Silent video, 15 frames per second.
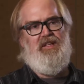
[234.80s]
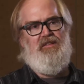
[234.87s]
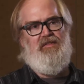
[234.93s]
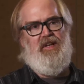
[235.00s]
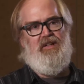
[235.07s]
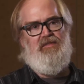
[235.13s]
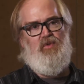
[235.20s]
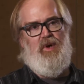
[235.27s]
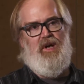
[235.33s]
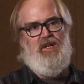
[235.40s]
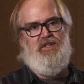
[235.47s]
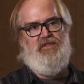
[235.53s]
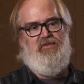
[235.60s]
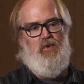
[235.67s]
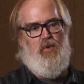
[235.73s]
innovative
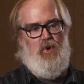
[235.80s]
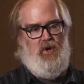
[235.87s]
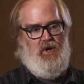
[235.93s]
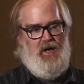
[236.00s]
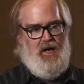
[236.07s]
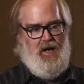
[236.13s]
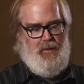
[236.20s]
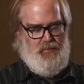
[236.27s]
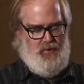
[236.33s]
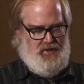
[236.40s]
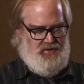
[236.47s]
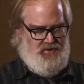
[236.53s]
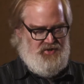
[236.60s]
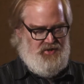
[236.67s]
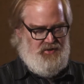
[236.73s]
ways for
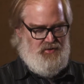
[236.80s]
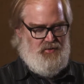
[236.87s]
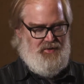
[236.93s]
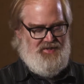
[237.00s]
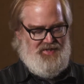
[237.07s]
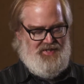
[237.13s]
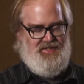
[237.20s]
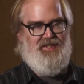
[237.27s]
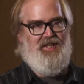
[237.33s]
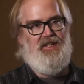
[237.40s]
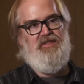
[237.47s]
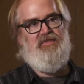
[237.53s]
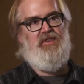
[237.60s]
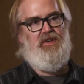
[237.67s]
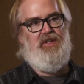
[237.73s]
operators to
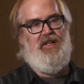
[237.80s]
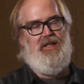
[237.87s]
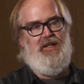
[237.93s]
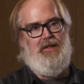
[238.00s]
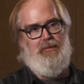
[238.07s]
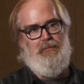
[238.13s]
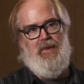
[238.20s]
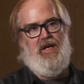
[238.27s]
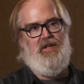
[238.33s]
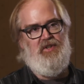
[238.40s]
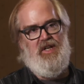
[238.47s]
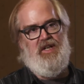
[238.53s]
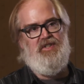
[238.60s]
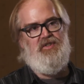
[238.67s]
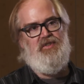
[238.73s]
successfully
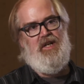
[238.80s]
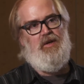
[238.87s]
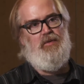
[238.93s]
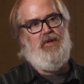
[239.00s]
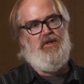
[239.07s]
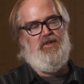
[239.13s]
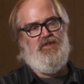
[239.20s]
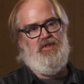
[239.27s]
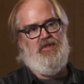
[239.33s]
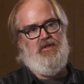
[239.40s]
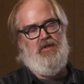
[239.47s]
modernize their networks?